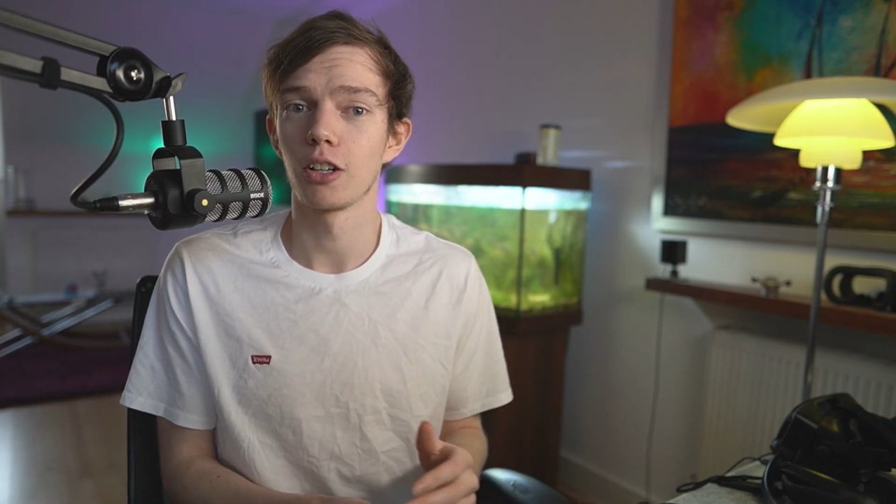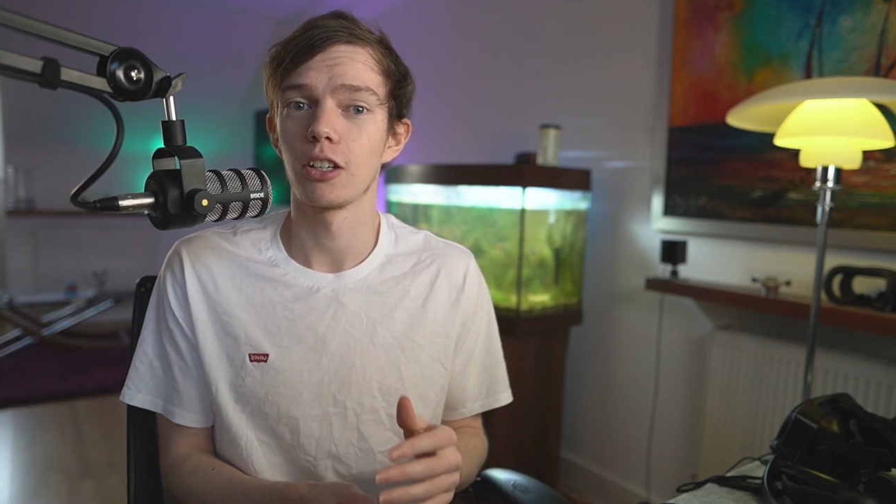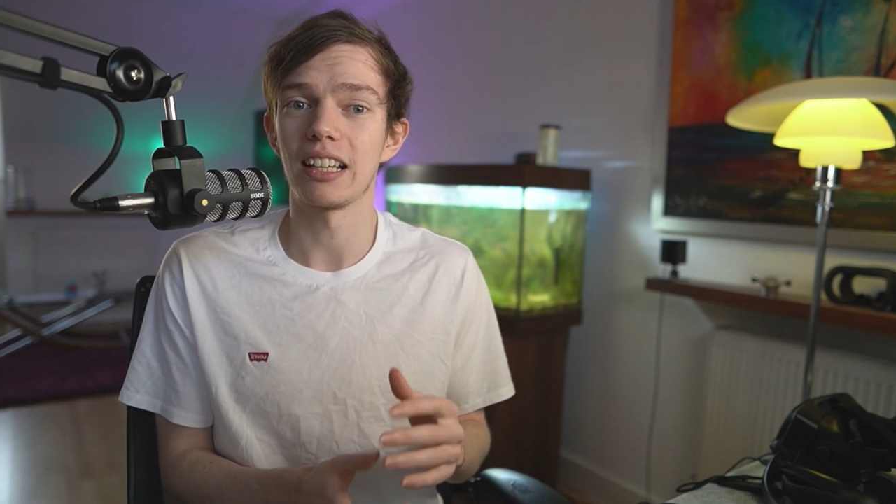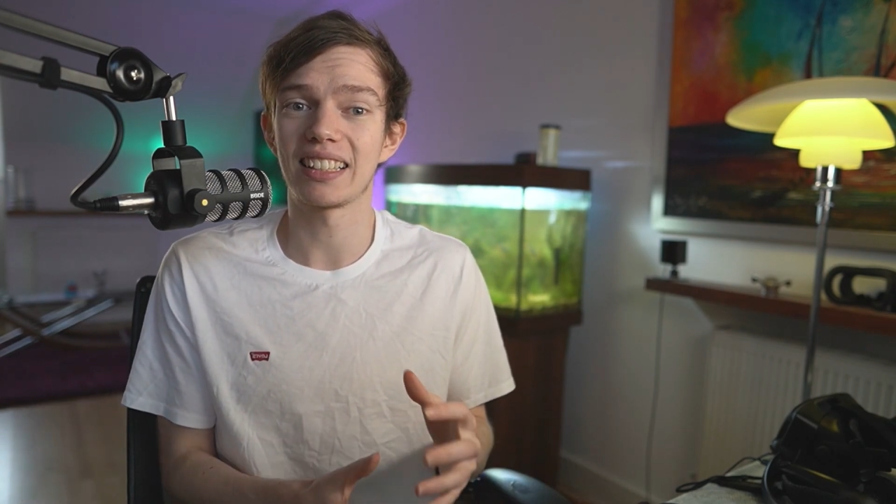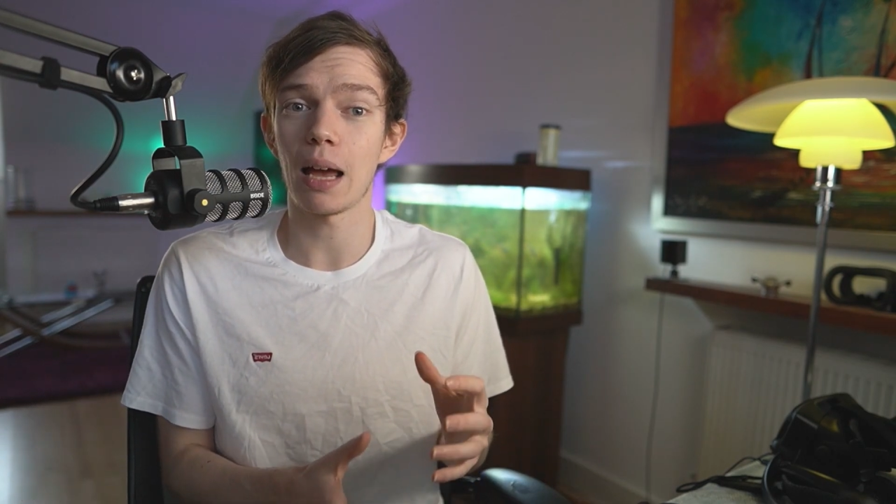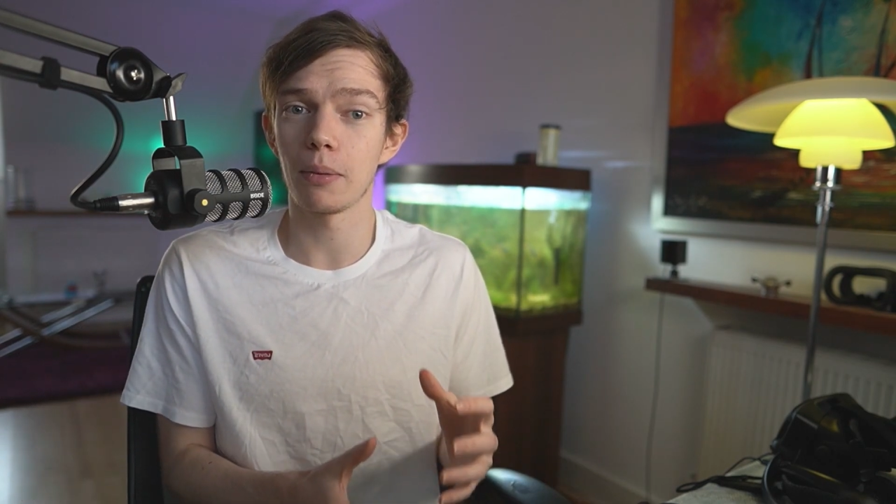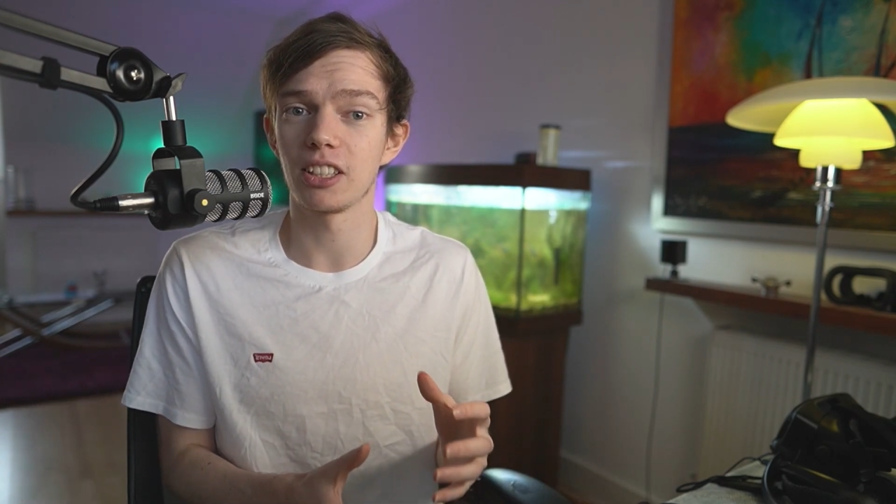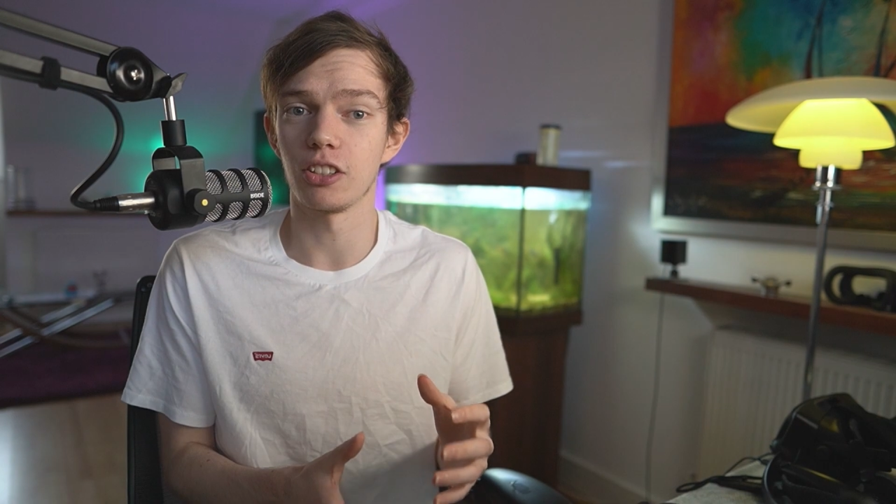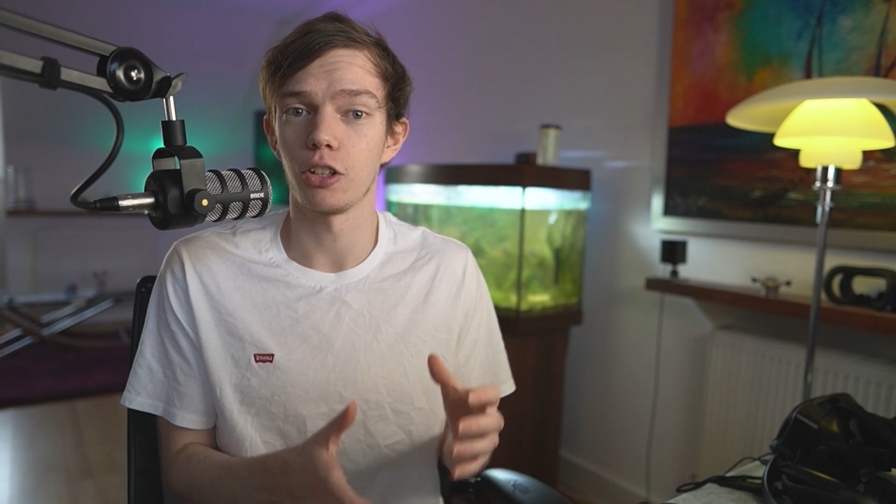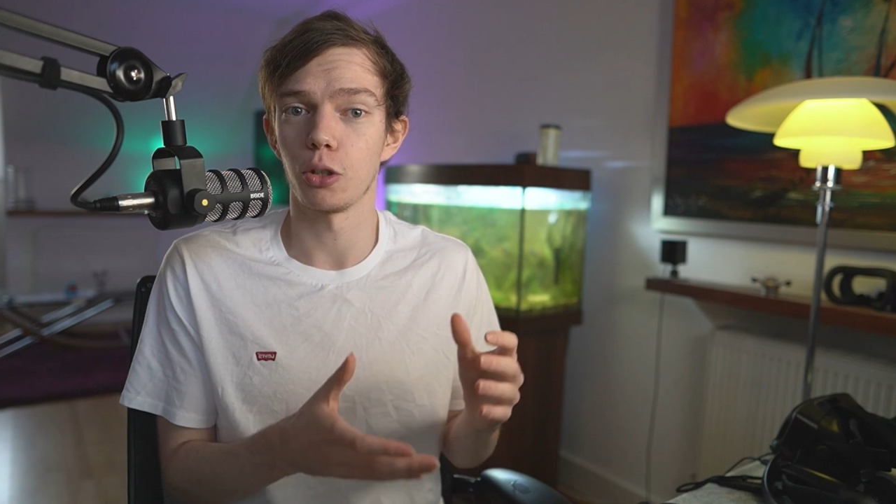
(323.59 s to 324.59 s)
it
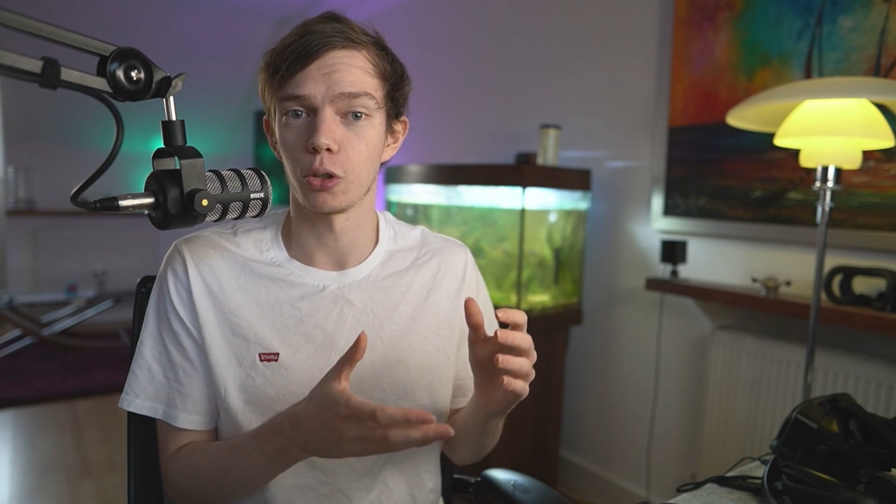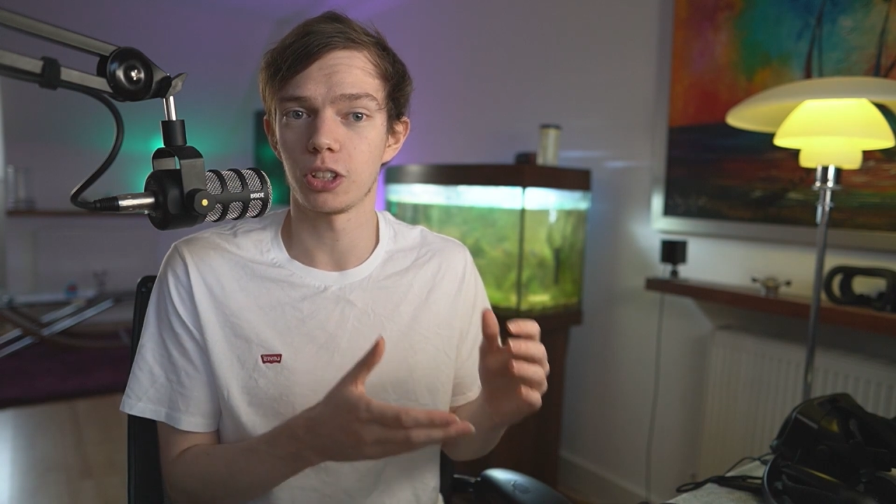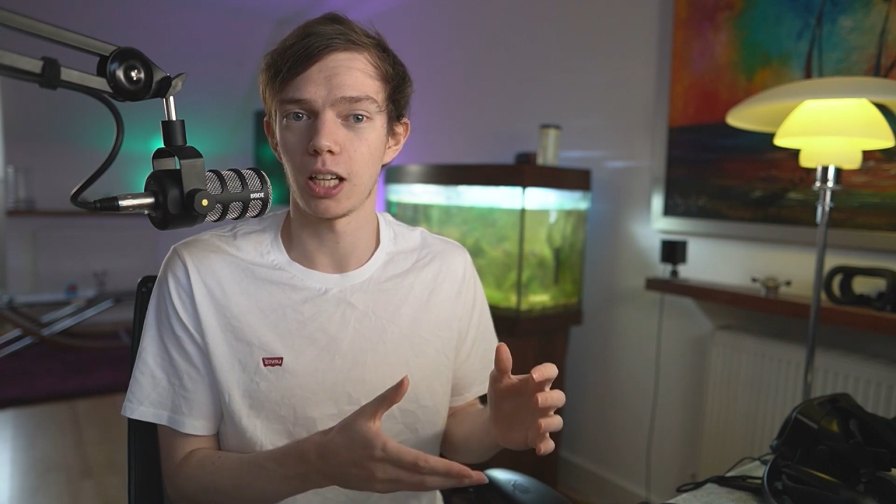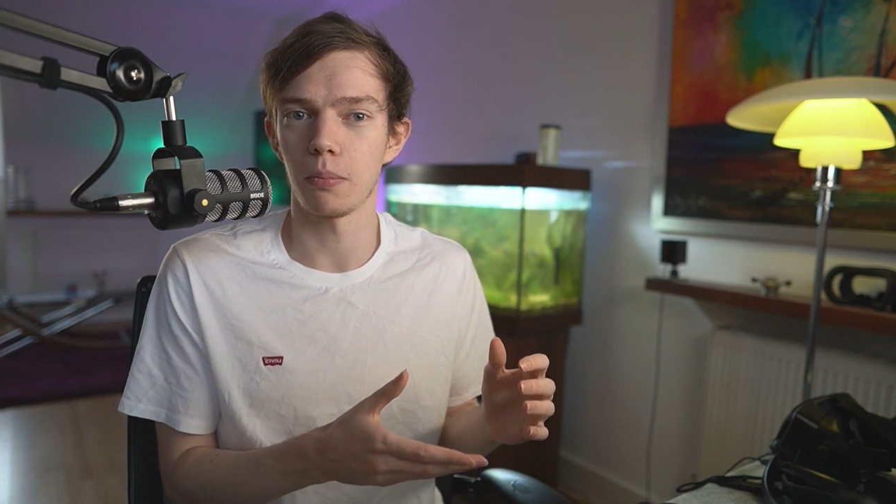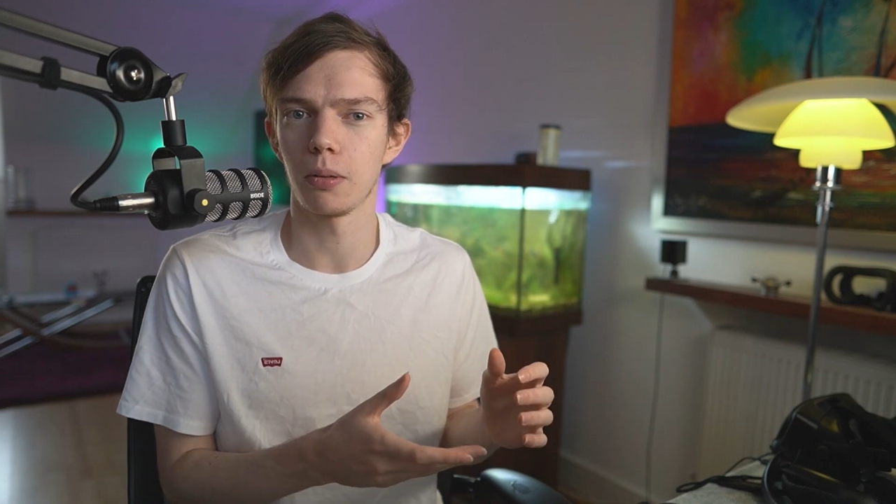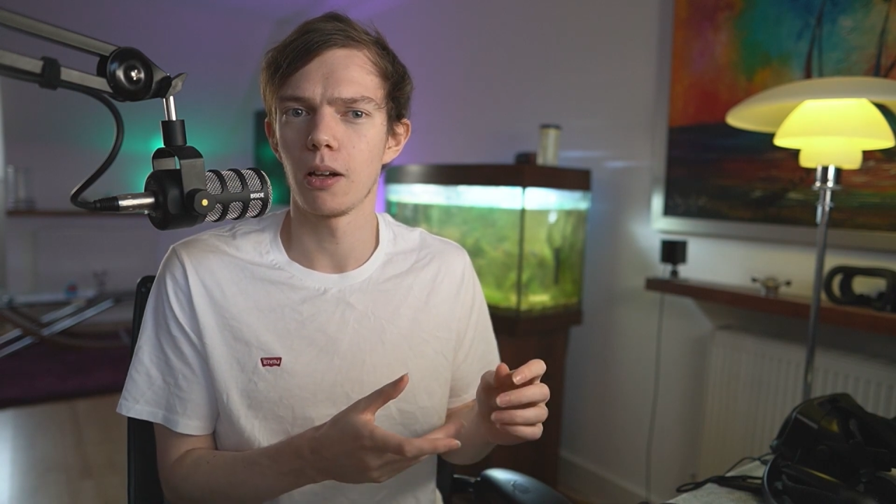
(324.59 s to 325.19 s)
damages your ship,